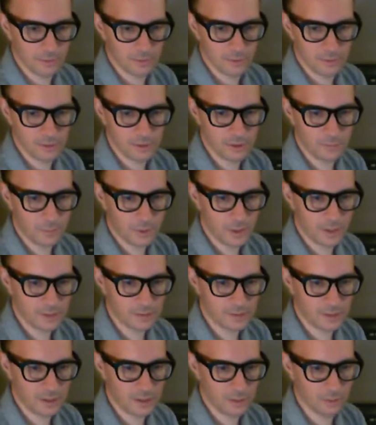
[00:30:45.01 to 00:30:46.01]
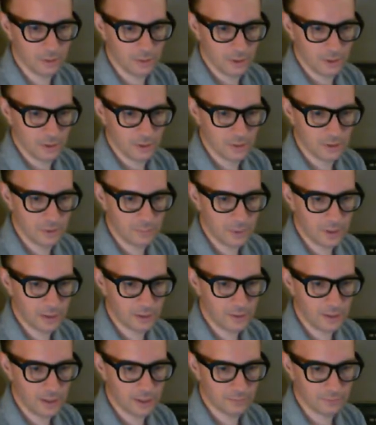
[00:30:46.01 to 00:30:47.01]
D-pad down. D-pad
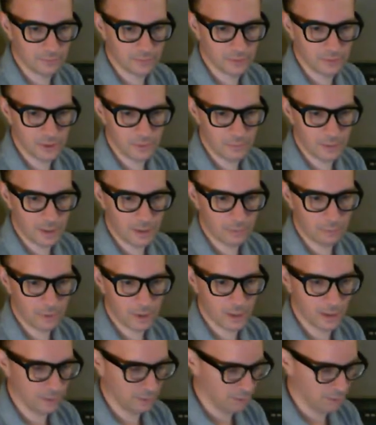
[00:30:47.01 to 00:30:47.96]
left. D-pad right.